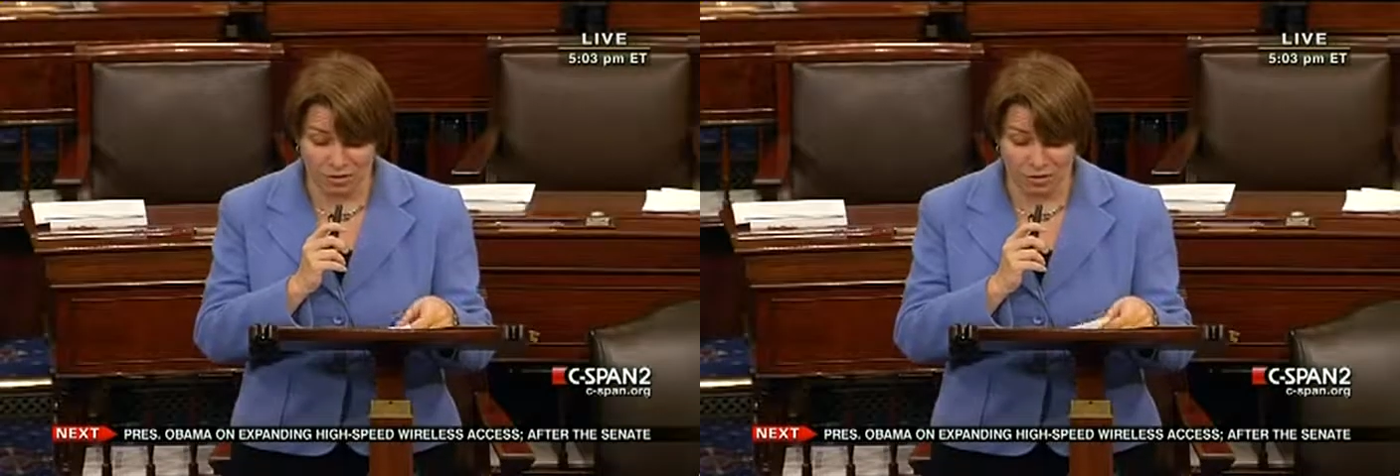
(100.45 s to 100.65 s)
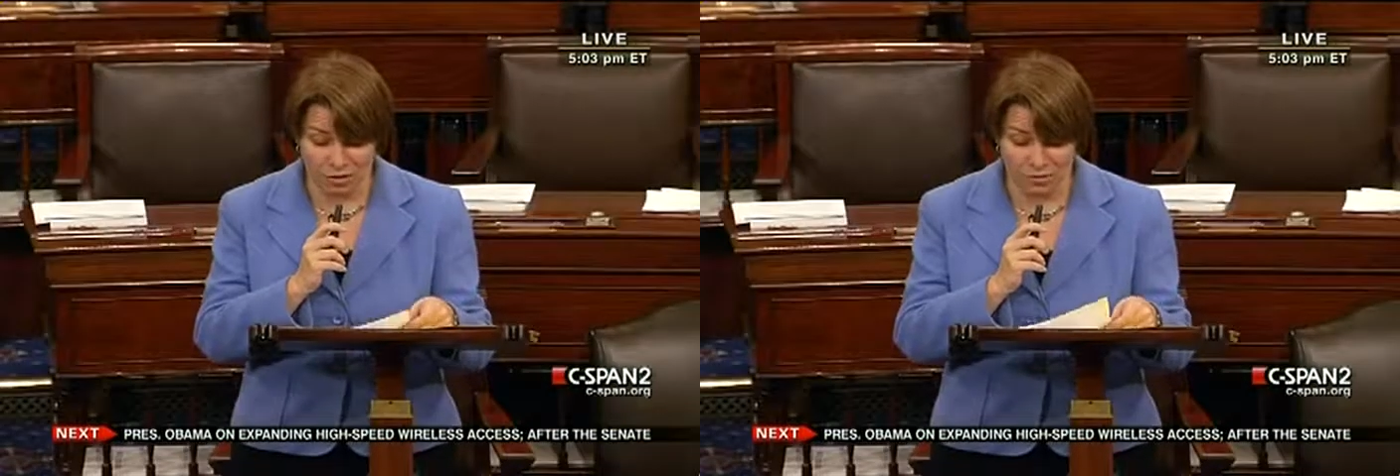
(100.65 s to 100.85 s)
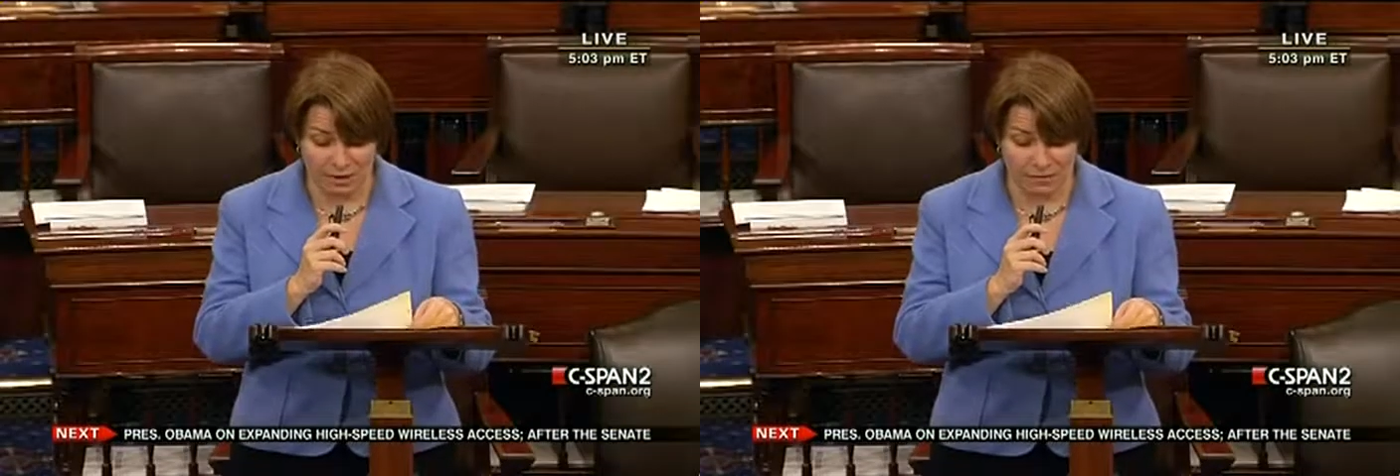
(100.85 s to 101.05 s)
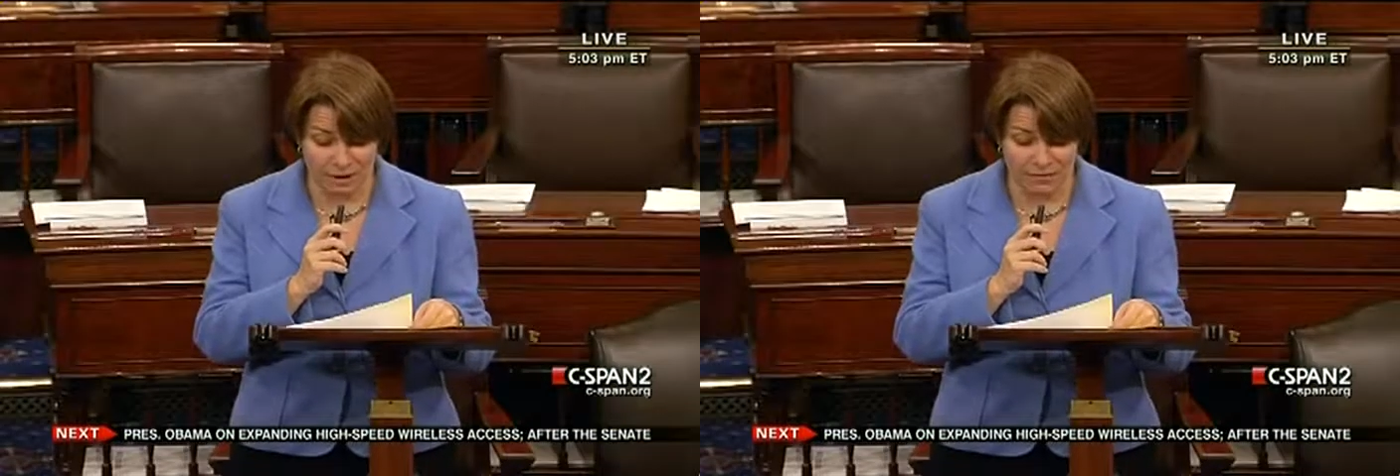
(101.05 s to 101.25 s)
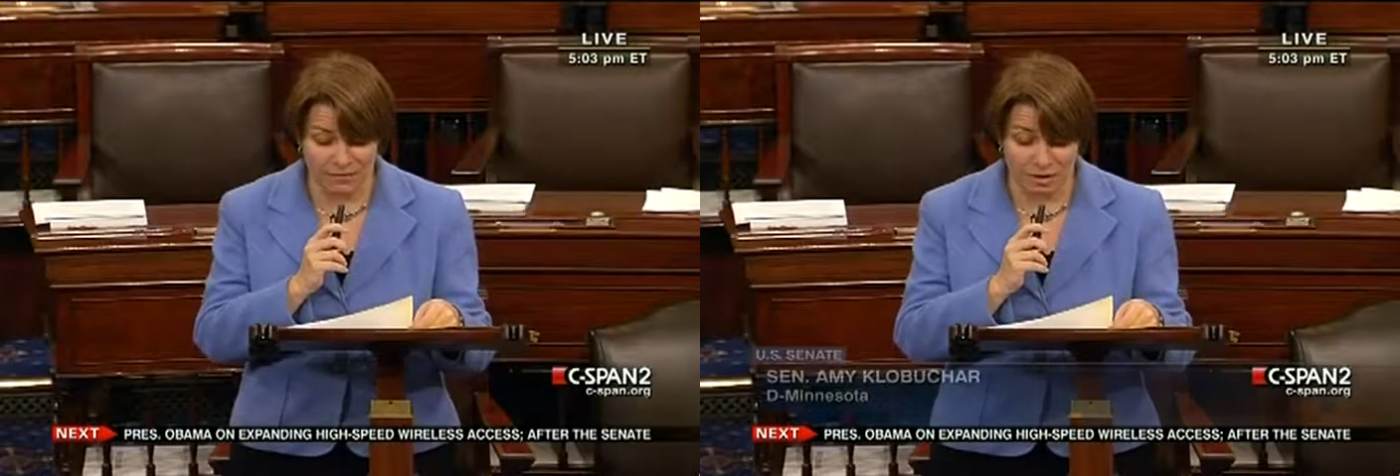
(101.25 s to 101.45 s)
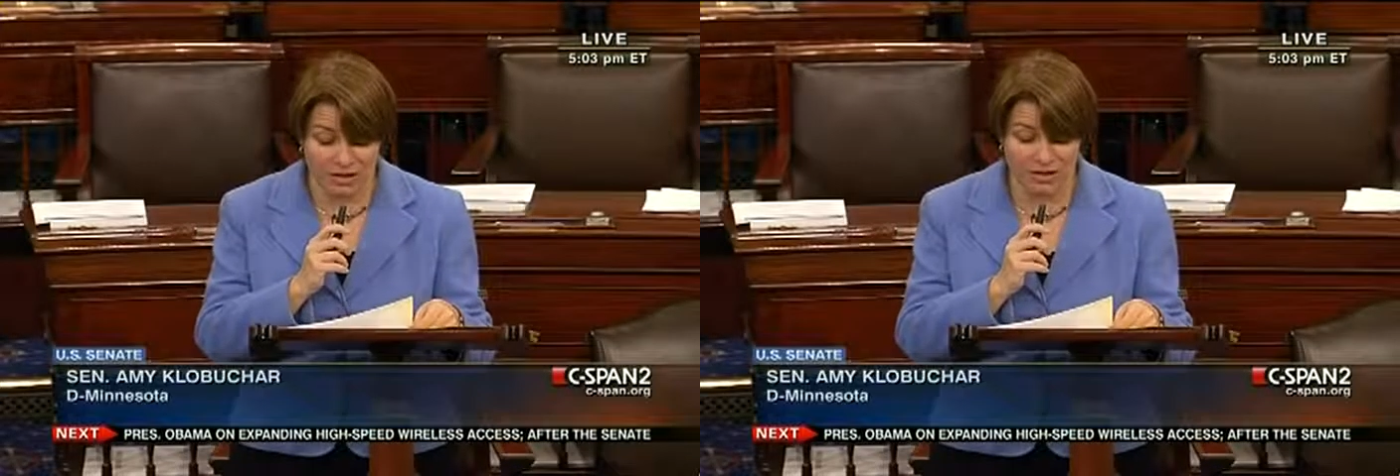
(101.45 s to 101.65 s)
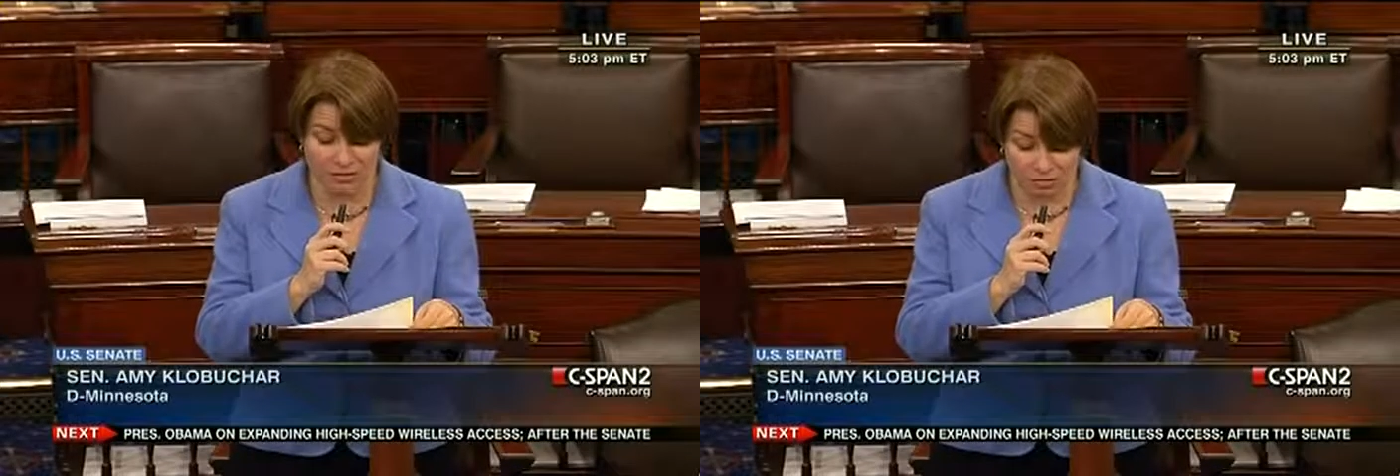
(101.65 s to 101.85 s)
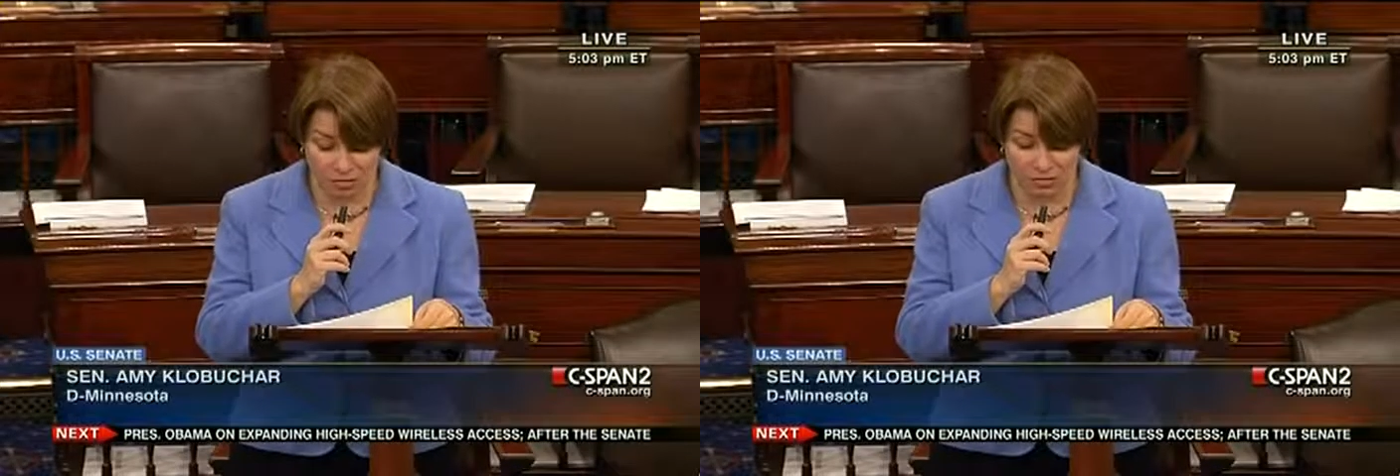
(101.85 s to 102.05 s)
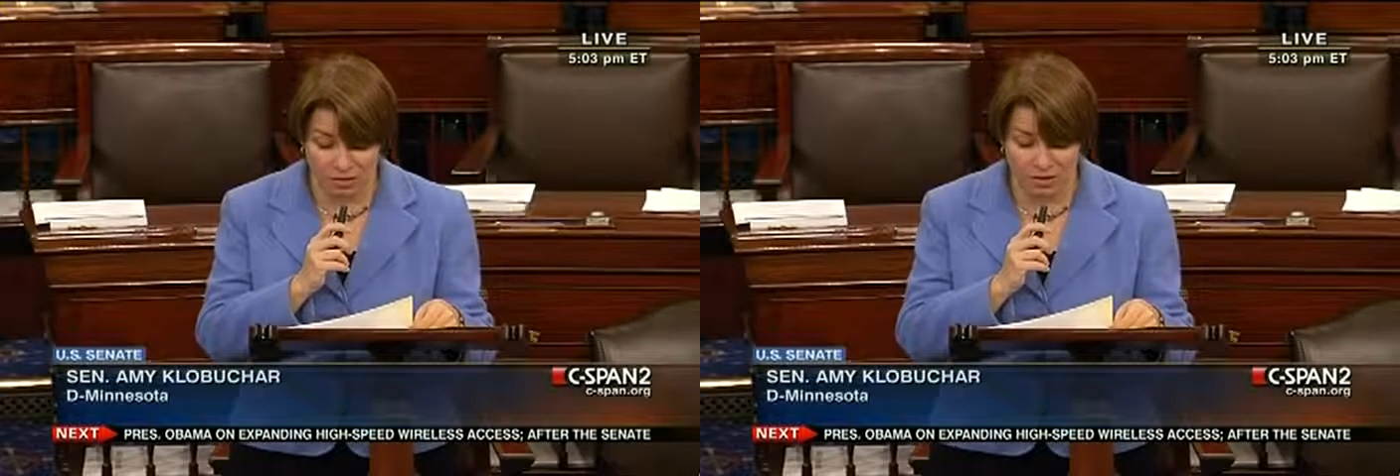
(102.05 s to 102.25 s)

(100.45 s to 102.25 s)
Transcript: will be by voice vote.